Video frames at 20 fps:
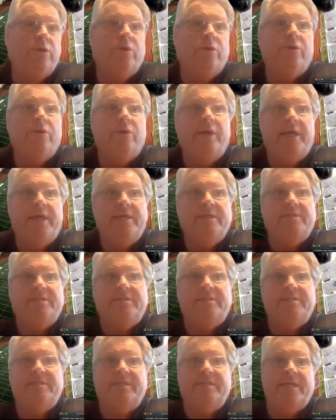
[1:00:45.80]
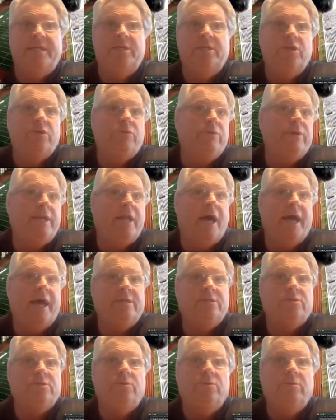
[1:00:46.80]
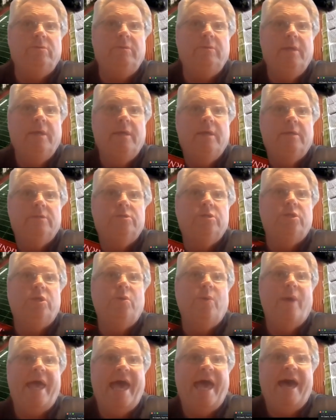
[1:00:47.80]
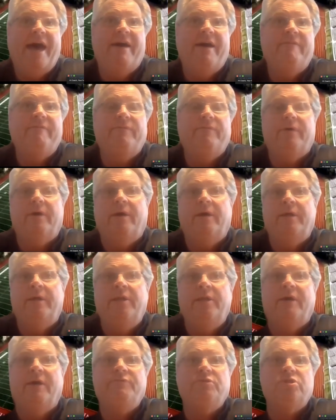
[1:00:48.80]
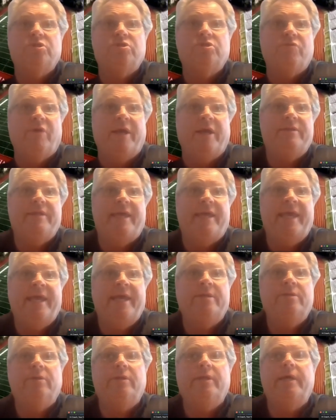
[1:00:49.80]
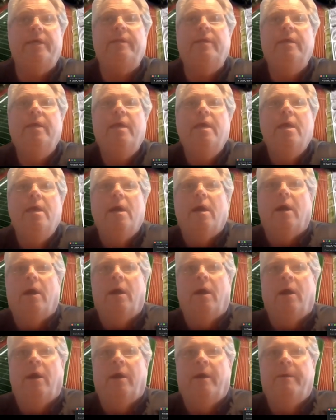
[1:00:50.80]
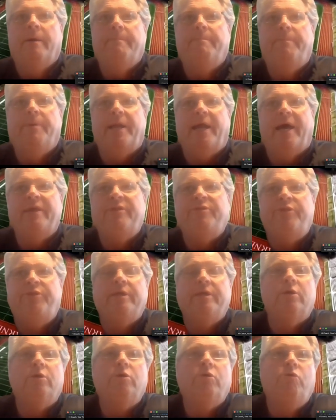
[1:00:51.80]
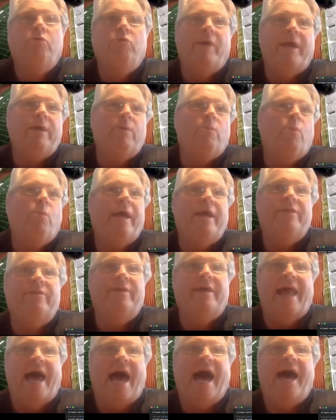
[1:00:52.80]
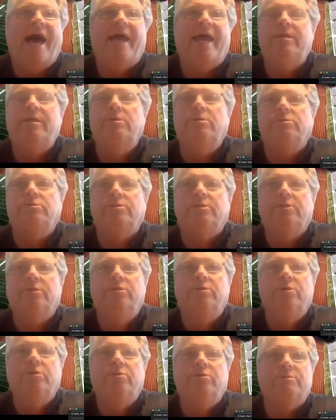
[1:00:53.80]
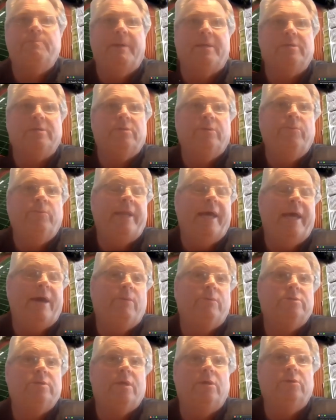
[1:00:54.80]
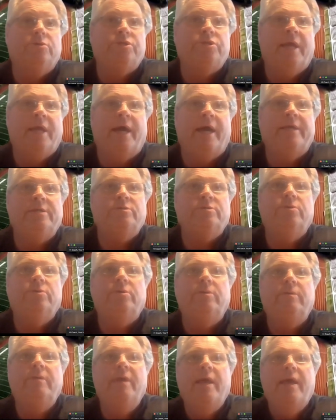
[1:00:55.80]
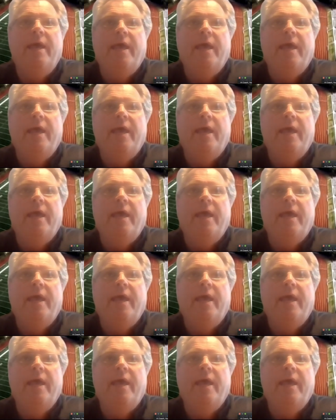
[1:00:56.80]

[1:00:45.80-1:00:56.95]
you're a senior in high school? Do you have enough strength to handle it? But I think a great way that I used to do, especially when I was coaching high school,